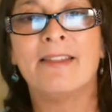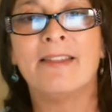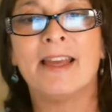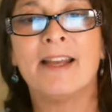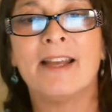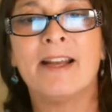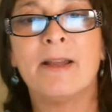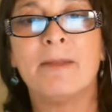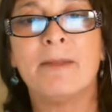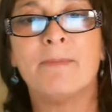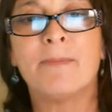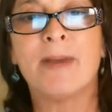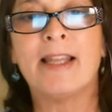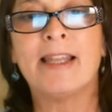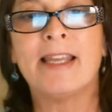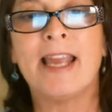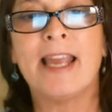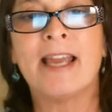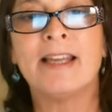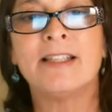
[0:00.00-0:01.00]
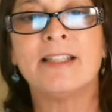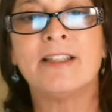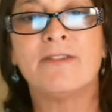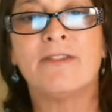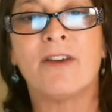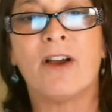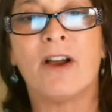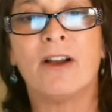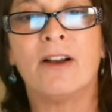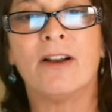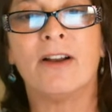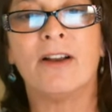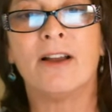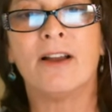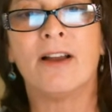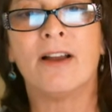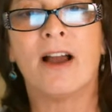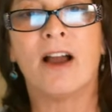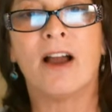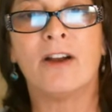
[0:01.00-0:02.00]
Then by the end of our
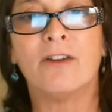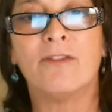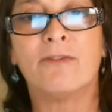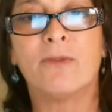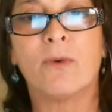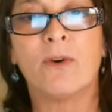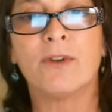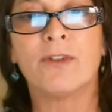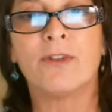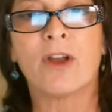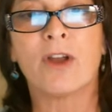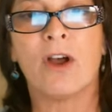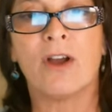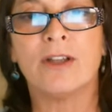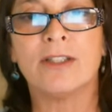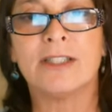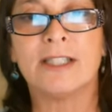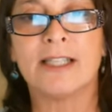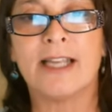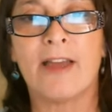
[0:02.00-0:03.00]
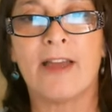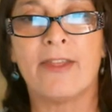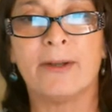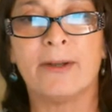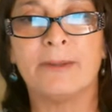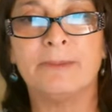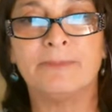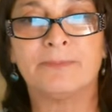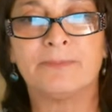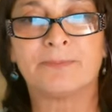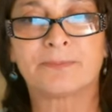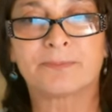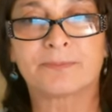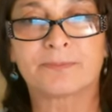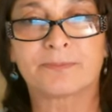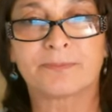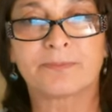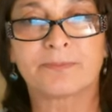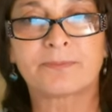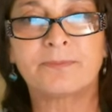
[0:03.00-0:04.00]
fourth call together,
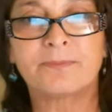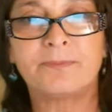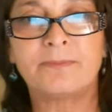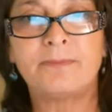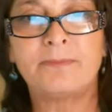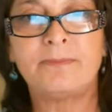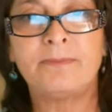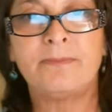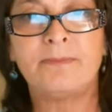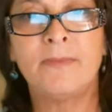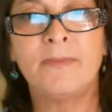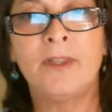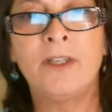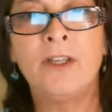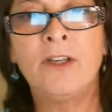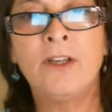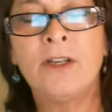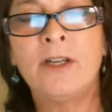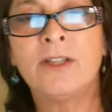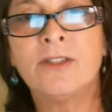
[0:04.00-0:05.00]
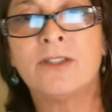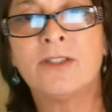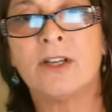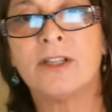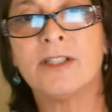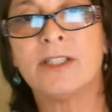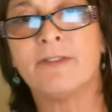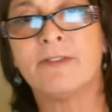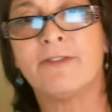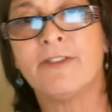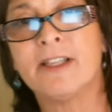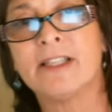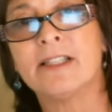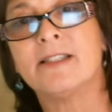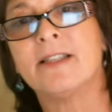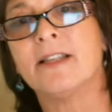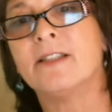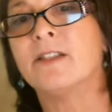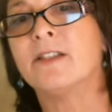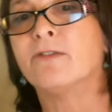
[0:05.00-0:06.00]
you're going to start to feel a
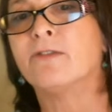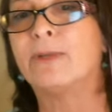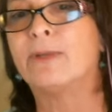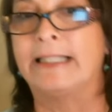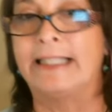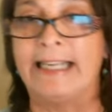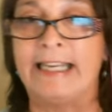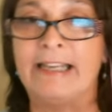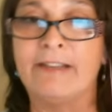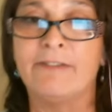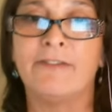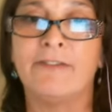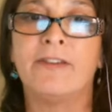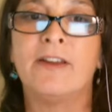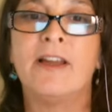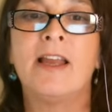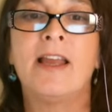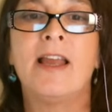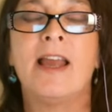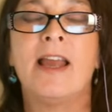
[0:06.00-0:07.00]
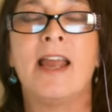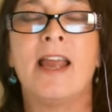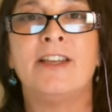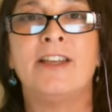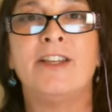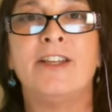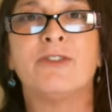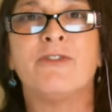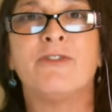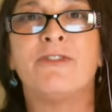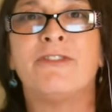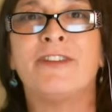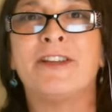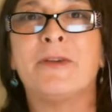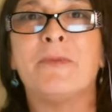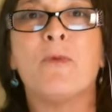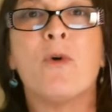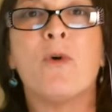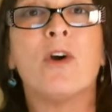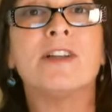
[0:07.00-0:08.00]
sense of relief, and you'll
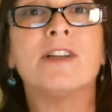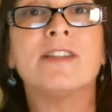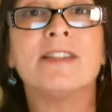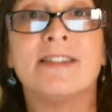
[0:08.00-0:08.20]
feel more